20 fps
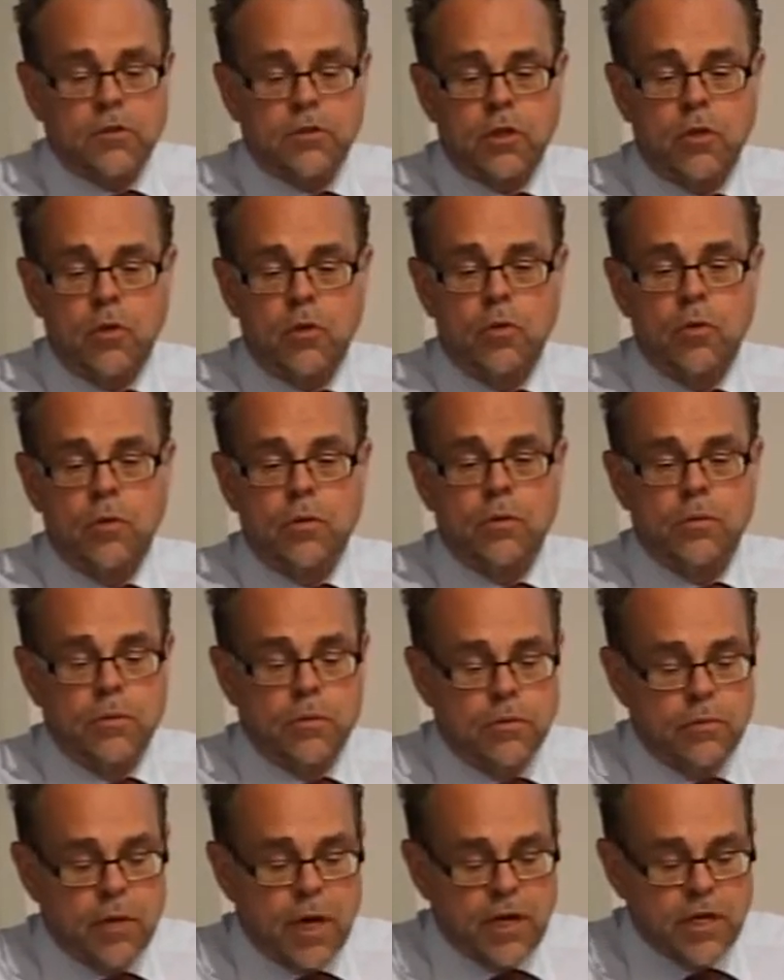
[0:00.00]
So
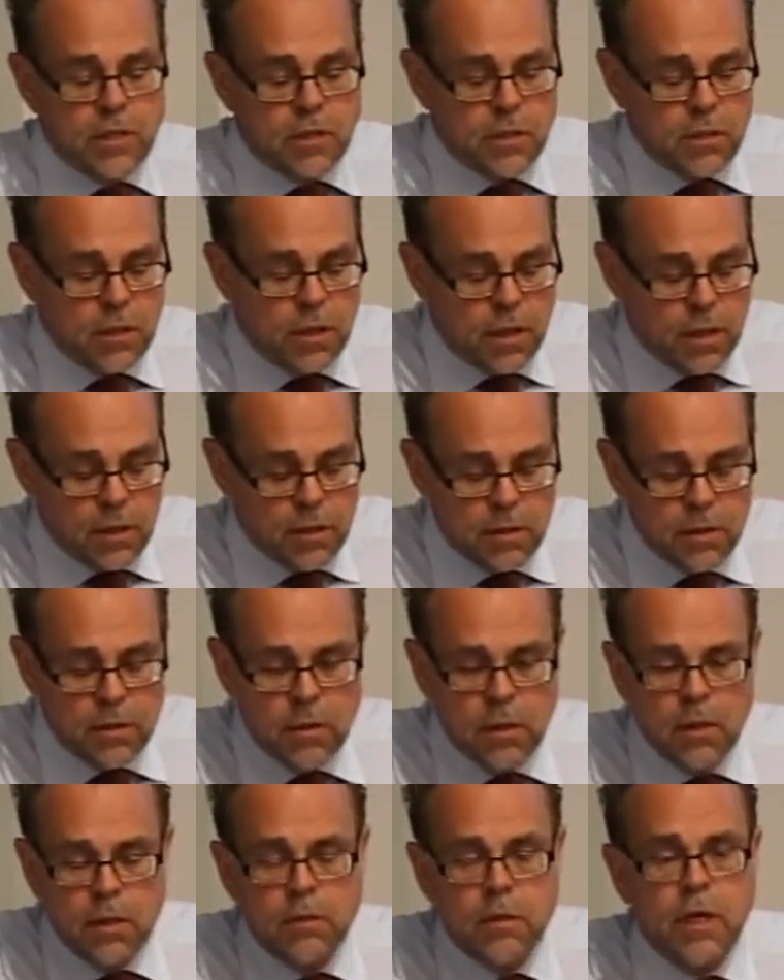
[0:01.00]

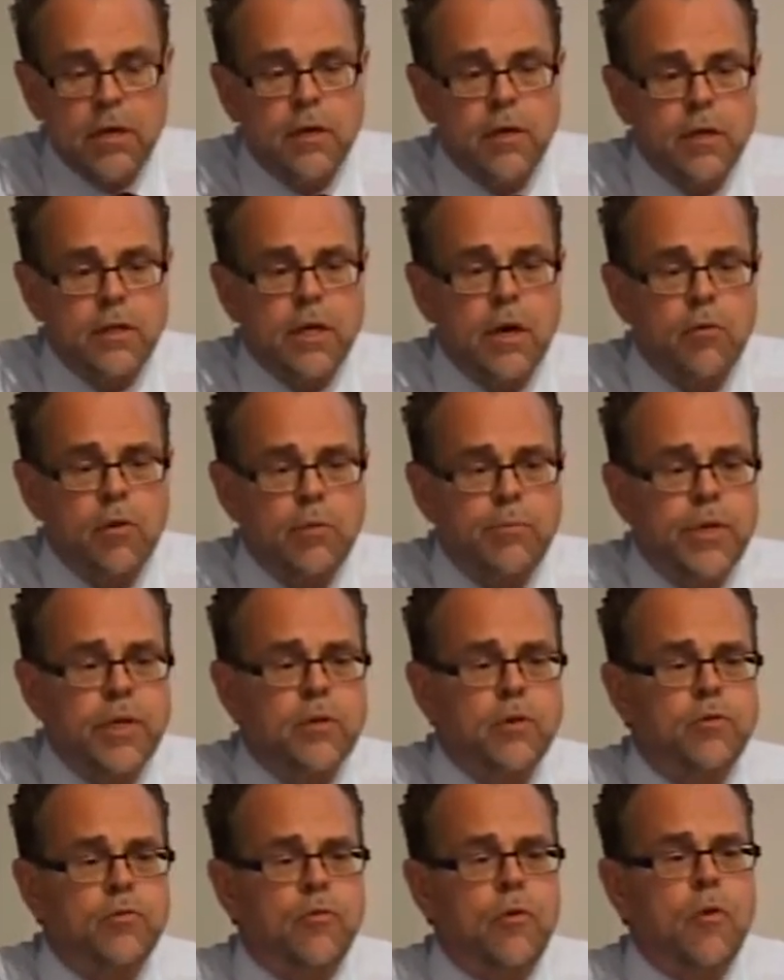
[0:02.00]
there will
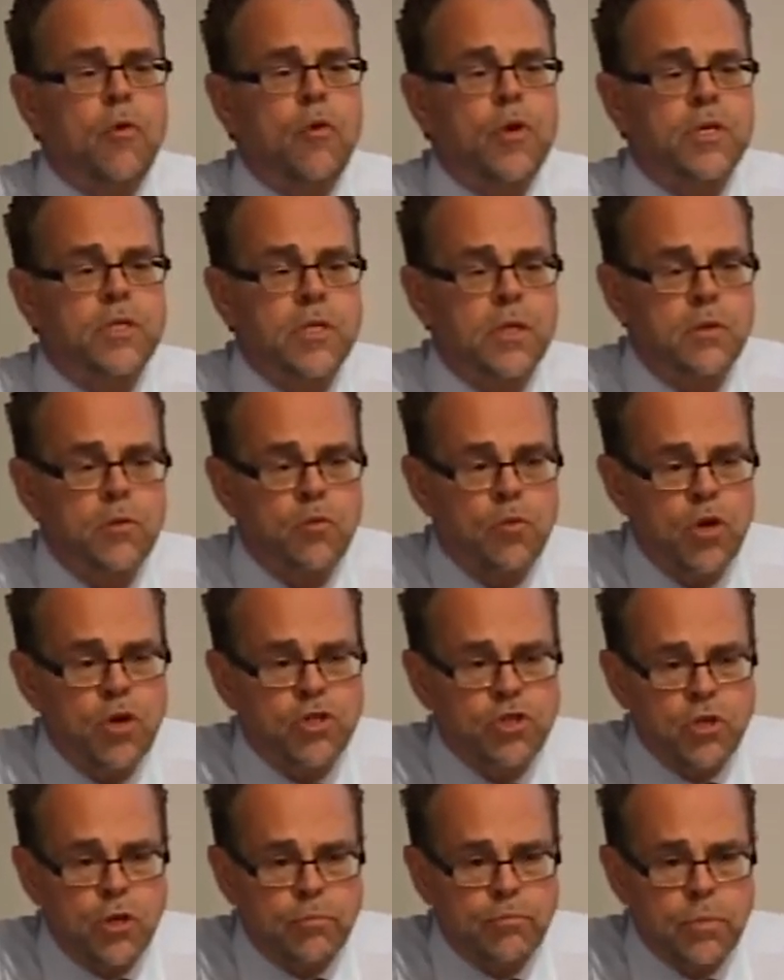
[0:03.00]
be no drawings in the
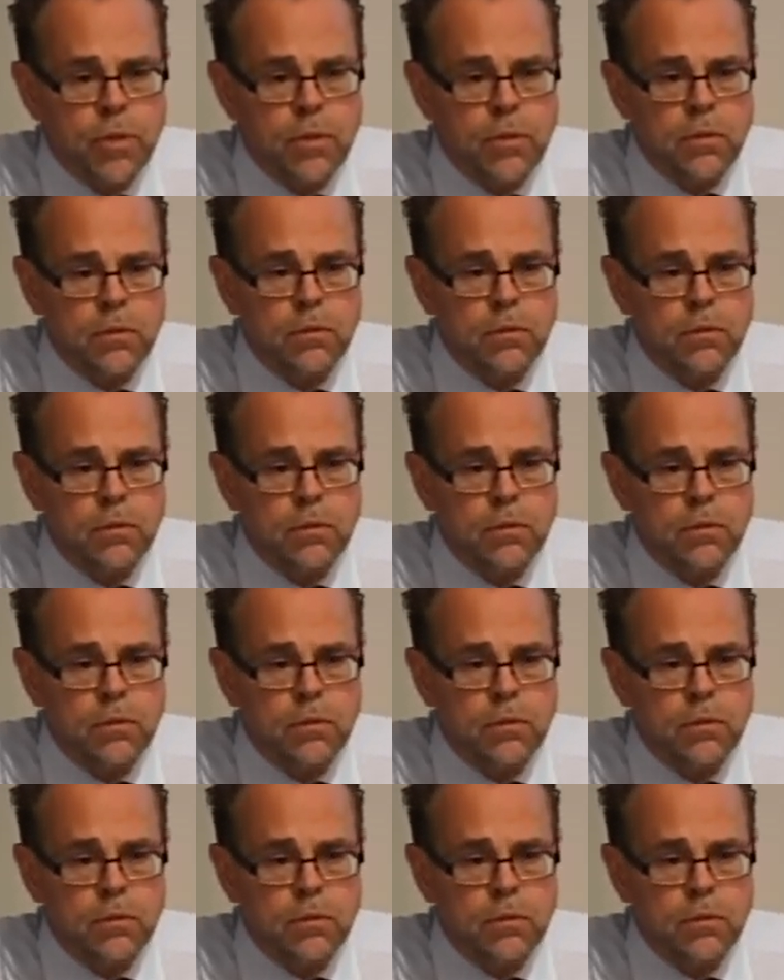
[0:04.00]
workshop.